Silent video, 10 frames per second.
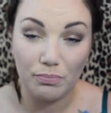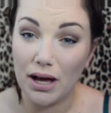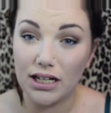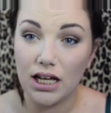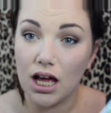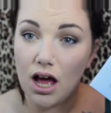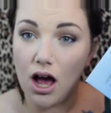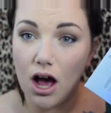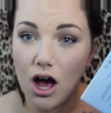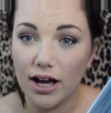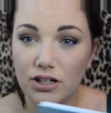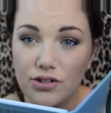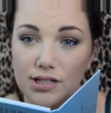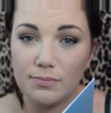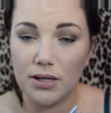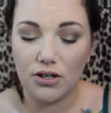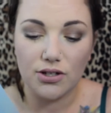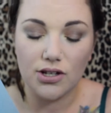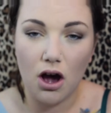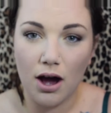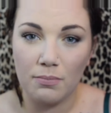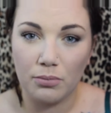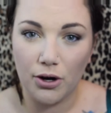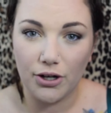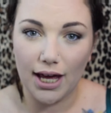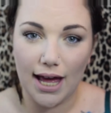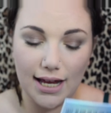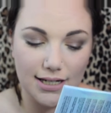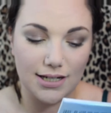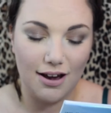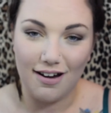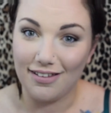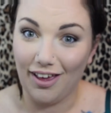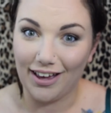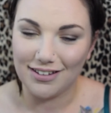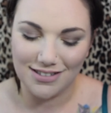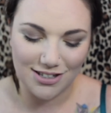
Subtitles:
But I use it because I'm broke and I like it.